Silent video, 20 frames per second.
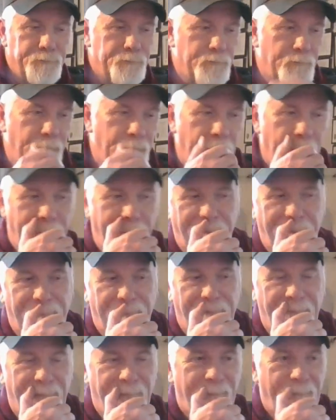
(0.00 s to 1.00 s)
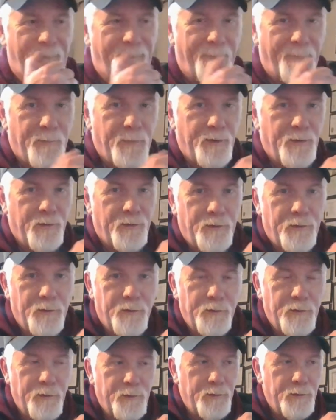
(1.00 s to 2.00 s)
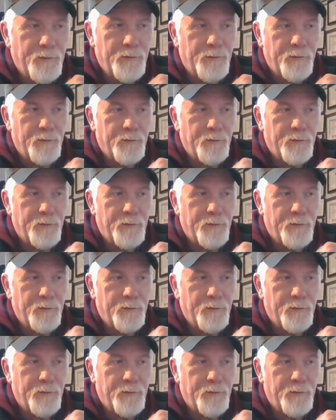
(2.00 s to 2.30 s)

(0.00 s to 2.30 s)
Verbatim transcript: The Bluetooth device is ready to pair.